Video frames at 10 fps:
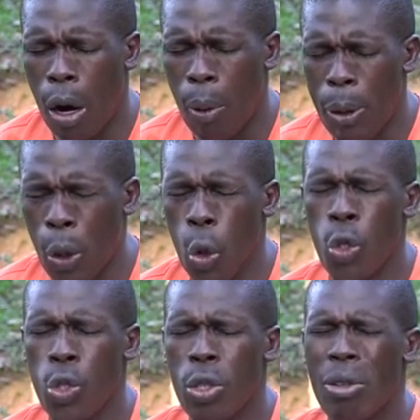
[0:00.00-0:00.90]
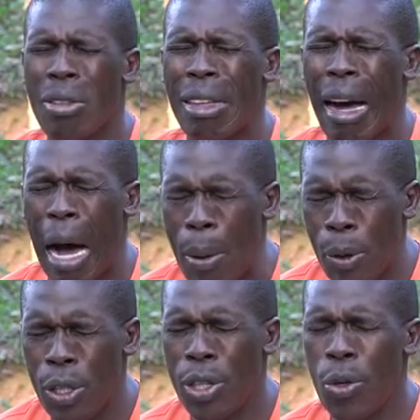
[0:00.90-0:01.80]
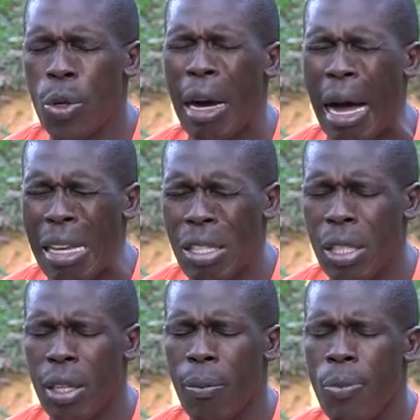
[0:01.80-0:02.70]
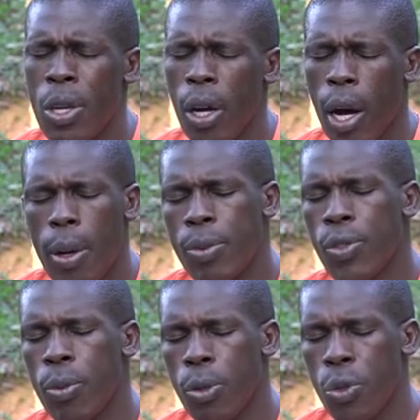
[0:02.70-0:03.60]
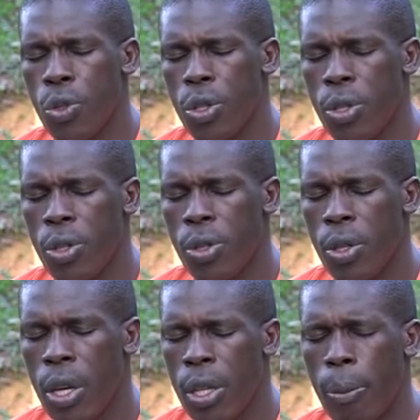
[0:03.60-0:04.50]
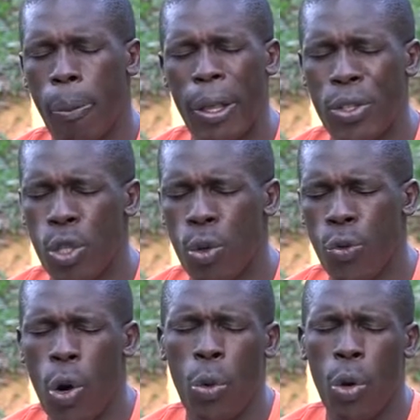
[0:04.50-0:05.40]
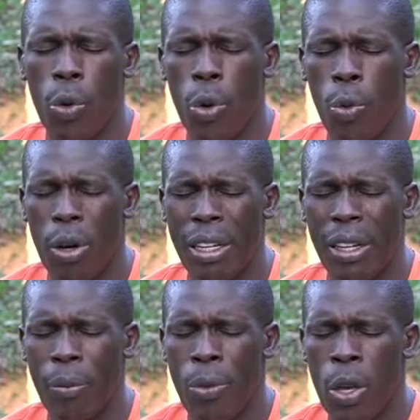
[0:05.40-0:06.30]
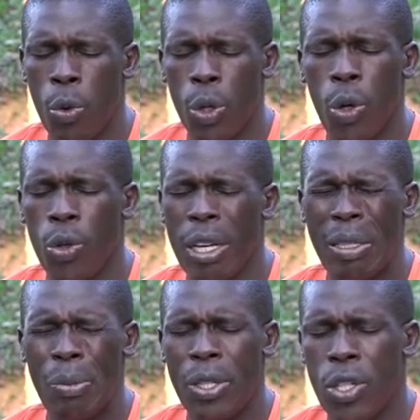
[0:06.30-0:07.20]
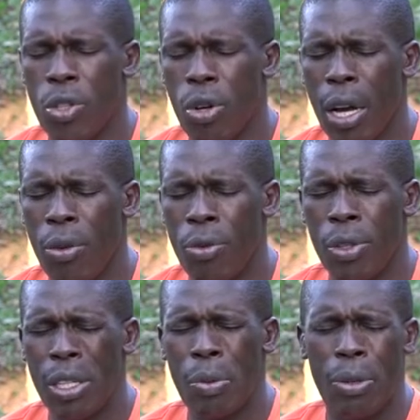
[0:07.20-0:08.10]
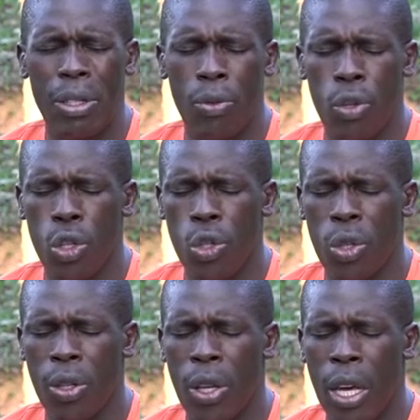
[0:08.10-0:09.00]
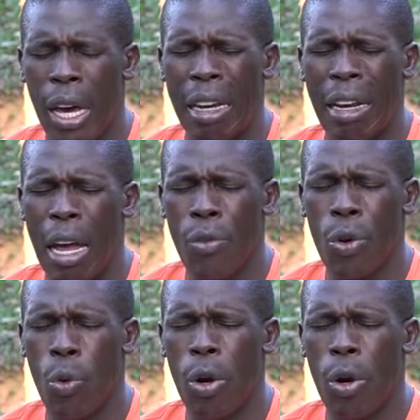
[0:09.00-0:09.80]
because harmony that we are asking comes from you, Jesus. The places of work where we're working, we know there's been strife, there's been division, and every